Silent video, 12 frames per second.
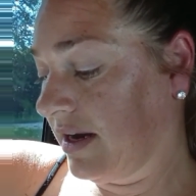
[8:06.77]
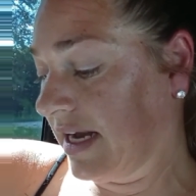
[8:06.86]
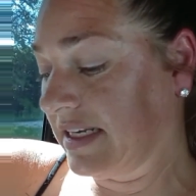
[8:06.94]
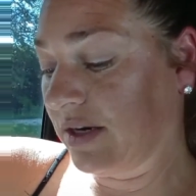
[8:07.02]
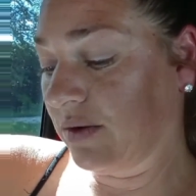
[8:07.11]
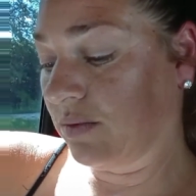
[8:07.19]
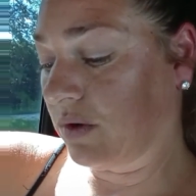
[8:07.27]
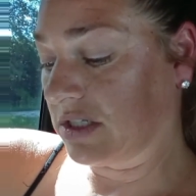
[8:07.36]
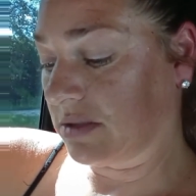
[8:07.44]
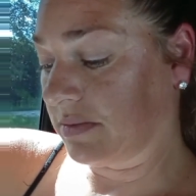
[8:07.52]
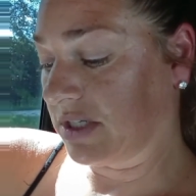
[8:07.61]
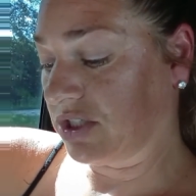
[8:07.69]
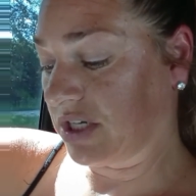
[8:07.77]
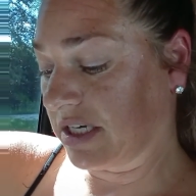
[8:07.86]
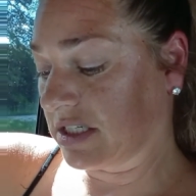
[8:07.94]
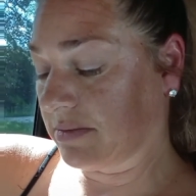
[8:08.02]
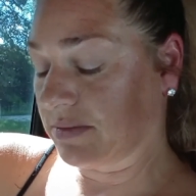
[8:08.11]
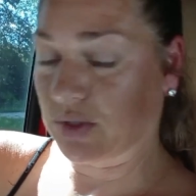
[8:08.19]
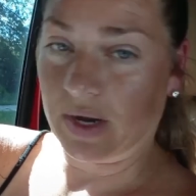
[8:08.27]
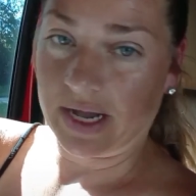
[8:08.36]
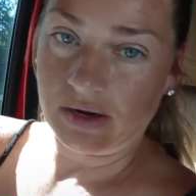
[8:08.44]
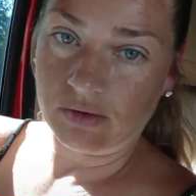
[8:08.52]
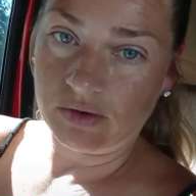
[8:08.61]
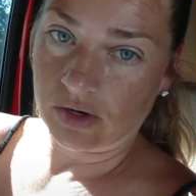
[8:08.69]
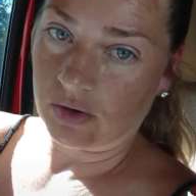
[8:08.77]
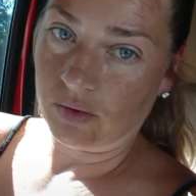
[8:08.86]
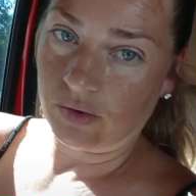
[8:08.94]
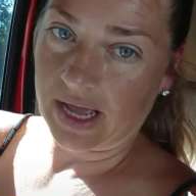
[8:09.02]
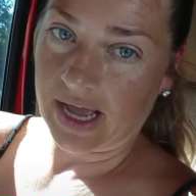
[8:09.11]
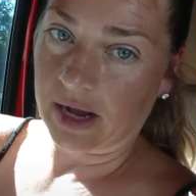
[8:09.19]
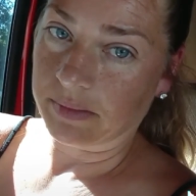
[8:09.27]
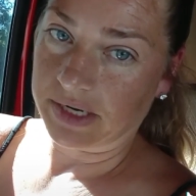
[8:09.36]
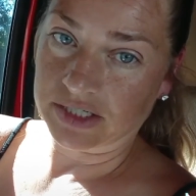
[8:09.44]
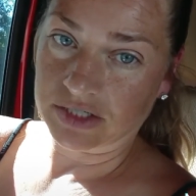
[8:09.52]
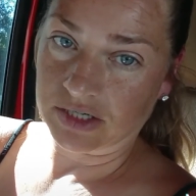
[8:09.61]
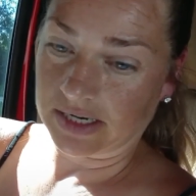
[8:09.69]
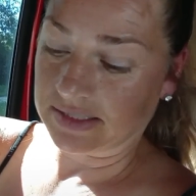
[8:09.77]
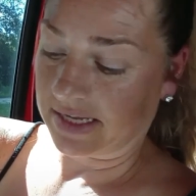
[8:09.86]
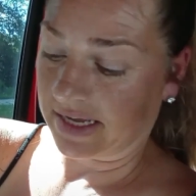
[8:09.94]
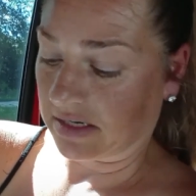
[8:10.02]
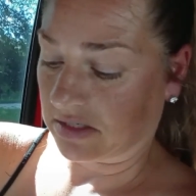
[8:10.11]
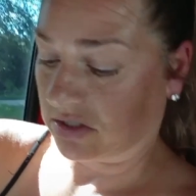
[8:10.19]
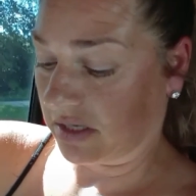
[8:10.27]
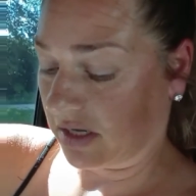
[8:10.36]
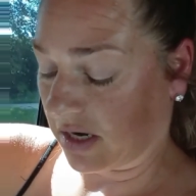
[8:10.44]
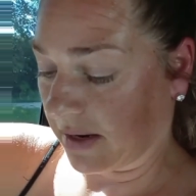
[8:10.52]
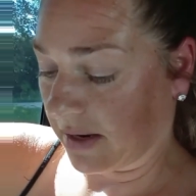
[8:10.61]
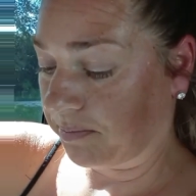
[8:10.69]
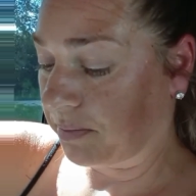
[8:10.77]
I didn't watch him inject him, so I don't know how many shots he actually got.